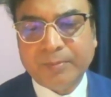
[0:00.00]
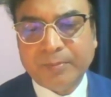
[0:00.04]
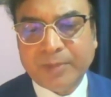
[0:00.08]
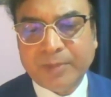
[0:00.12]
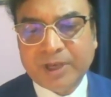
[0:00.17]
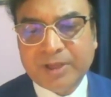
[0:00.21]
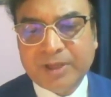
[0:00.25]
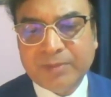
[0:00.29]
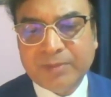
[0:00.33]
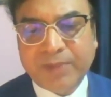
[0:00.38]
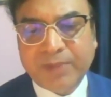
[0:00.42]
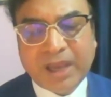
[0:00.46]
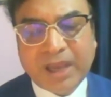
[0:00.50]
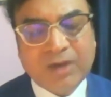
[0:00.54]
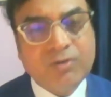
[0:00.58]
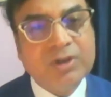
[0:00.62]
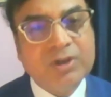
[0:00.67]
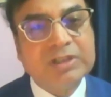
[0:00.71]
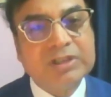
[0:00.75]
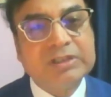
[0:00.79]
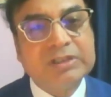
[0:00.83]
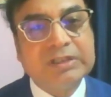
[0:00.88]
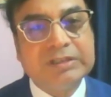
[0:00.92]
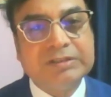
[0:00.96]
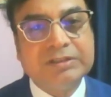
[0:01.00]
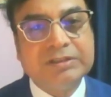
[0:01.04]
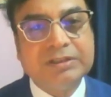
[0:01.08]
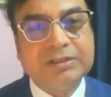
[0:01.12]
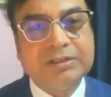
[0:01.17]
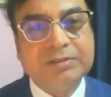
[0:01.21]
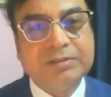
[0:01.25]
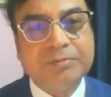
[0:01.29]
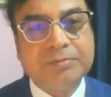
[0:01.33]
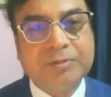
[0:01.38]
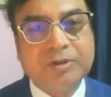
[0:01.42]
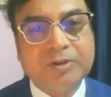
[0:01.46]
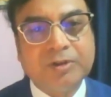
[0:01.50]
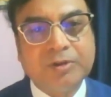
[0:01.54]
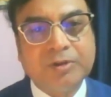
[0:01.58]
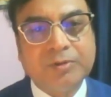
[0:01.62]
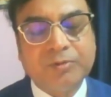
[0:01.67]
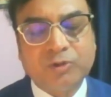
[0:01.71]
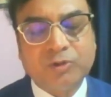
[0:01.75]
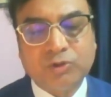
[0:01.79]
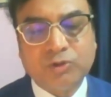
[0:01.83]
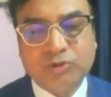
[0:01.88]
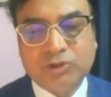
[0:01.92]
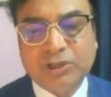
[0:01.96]
very backward country,
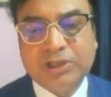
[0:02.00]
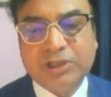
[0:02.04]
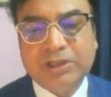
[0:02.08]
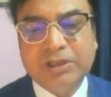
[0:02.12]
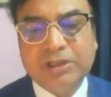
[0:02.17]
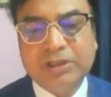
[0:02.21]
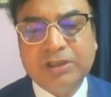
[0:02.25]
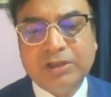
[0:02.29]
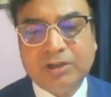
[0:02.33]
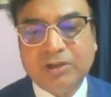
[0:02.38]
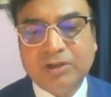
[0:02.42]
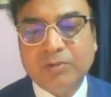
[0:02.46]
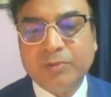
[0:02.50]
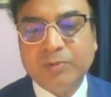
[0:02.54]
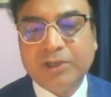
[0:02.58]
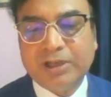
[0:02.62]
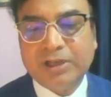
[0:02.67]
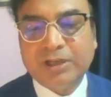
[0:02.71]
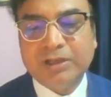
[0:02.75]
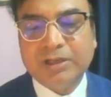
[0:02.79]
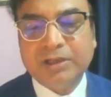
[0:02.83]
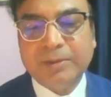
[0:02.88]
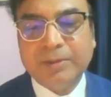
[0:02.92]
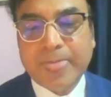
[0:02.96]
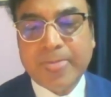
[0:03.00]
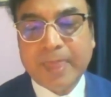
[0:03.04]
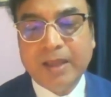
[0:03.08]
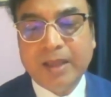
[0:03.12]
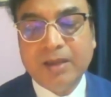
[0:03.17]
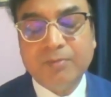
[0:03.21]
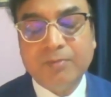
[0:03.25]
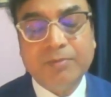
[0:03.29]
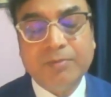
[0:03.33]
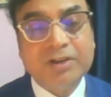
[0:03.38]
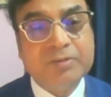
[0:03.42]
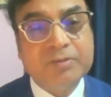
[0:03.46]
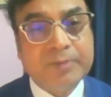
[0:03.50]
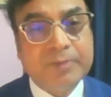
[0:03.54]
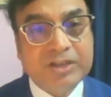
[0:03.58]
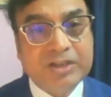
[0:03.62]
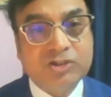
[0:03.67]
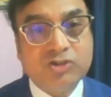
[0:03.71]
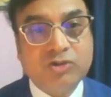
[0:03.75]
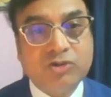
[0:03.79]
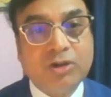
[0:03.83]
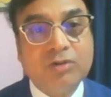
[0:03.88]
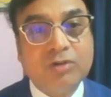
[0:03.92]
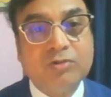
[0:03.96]
socially, economically, but
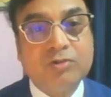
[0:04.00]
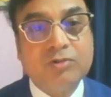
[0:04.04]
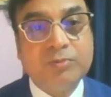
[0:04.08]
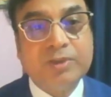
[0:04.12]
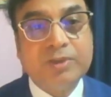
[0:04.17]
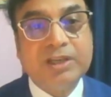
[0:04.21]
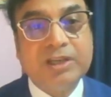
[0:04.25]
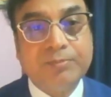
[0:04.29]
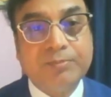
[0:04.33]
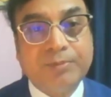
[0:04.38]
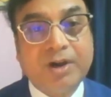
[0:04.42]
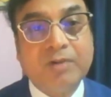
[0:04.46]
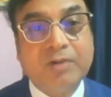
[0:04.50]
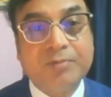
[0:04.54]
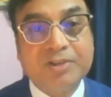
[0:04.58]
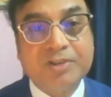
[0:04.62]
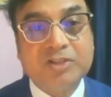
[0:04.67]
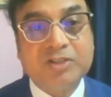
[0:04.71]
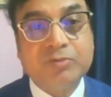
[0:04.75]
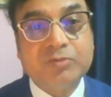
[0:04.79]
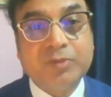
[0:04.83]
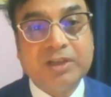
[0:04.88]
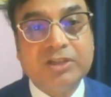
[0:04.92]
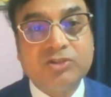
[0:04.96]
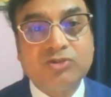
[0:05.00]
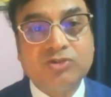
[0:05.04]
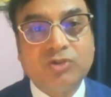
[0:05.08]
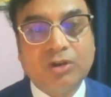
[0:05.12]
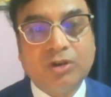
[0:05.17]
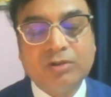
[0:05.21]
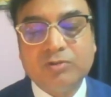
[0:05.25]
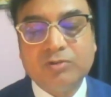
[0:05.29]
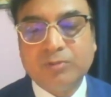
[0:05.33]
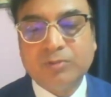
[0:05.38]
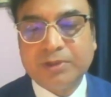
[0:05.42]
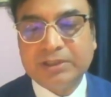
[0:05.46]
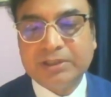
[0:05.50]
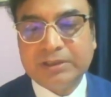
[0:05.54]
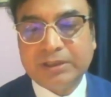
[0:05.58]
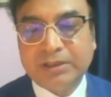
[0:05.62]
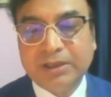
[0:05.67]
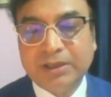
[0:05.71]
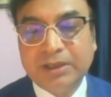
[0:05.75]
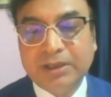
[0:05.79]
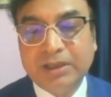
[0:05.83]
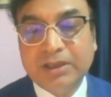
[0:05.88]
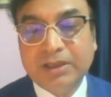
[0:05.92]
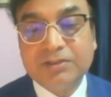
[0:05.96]
very strong. Women empowerment is very strong over
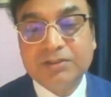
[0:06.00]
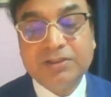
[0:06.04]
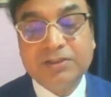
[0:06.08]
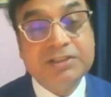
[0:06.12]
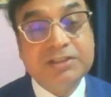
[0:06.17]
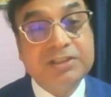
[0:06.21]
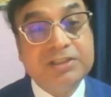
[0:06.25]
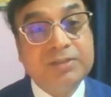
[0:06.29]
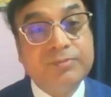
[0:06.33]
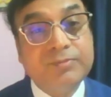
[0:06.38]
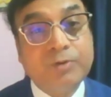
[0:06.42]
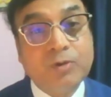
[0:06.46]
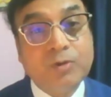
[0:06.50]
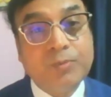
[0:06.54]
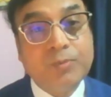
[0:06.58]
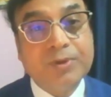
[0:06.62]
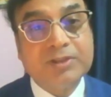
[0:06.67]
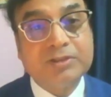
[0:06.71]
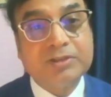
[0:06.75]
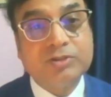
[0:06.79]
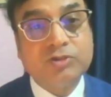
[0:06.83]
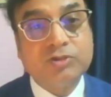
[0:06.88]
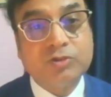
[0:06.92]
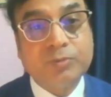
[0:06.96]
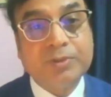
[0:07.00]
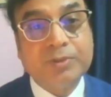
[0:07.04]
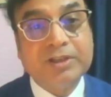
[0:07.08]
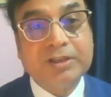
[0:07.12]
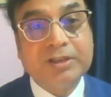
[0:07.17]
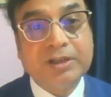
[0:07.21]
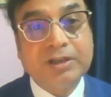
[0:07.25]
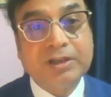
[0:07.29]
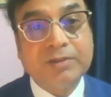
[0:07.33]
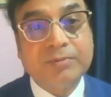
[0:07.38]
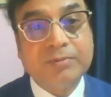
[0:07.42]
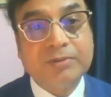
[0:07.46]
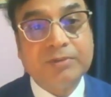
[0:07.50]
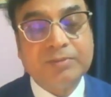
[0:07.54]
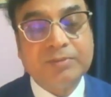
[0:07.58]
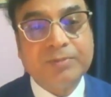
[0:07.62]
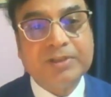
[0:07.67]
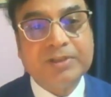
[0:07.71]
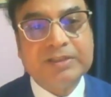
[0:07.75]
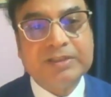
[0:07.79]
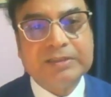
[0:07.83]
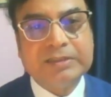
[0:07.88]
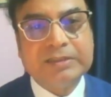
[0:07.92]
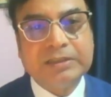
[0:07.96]
there. 64% women are
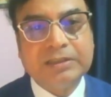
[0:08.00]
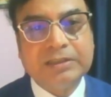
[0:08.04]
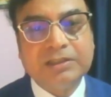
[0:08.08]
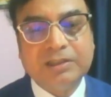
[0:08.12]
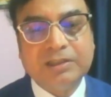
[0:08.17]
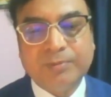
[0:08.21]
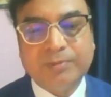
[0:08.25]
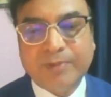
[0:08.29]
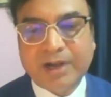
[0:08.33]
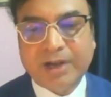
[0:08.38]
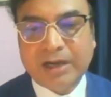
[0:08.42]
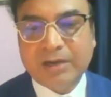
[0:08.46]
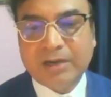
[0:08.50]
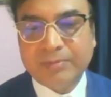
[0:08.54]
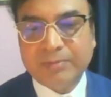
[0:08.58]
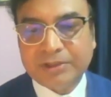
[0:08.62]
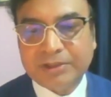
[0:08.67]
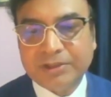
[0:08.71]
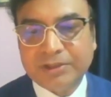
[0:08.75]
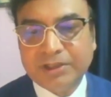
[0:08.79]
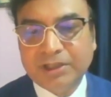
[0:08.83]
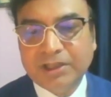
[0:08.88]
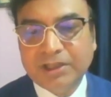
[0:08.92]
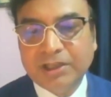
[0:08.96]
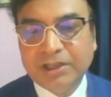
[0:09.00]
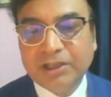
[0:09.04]
representing in the parliament.